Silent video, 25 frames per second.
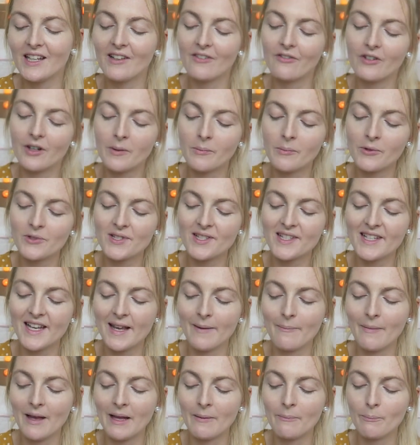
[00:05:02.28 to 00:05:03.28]
the Rimmel
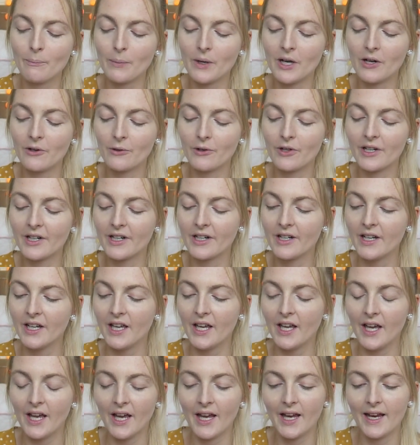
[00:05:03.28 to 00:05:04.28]
Stay Matte Powder,
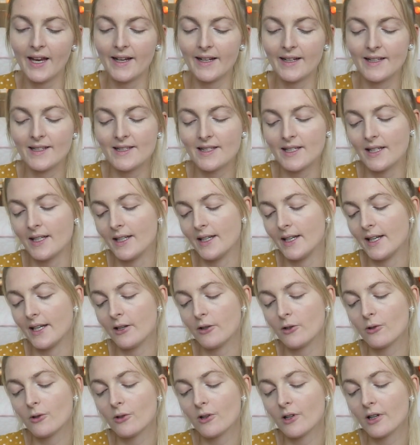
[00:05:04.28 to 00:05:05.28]
and it's in the
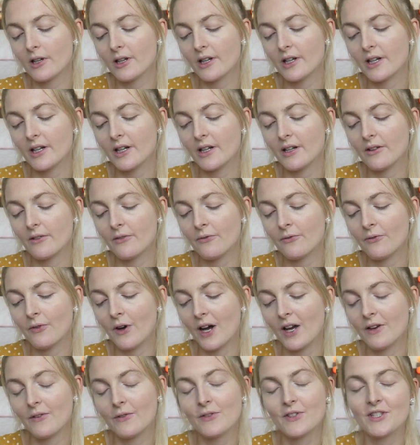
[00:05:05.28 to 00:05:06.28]
color
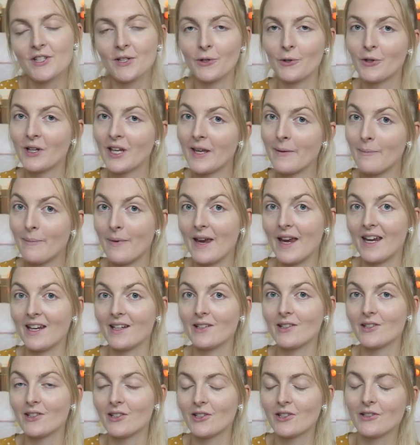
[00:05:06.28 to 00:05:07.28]
5 Silky
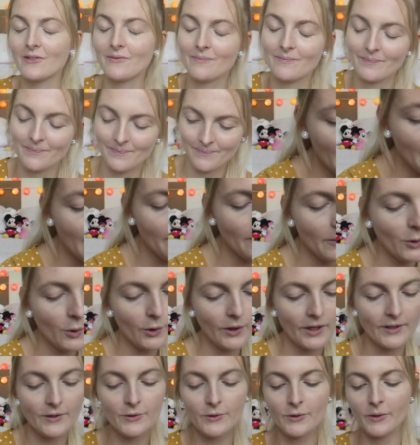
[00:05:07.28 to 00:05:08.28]
Beige. And I'm
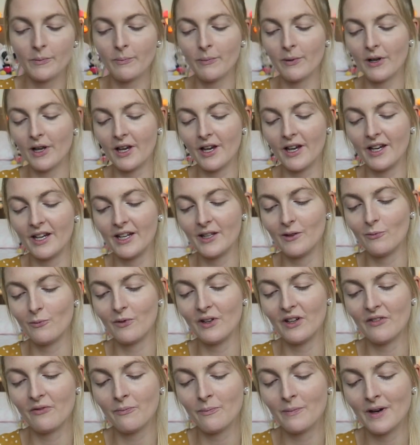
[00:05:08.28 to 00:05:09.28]
going to apply it
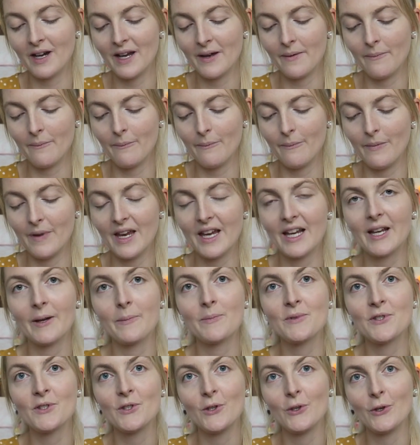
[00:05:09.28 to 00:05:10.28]
with my
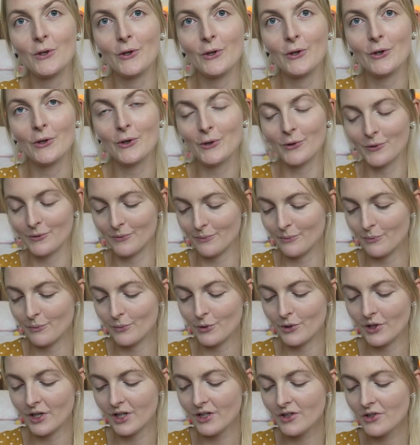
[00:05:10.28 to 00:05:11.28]
Makeup Studio
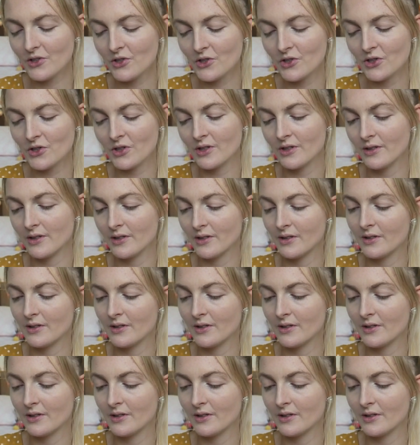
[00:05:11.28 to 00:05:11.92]
brush.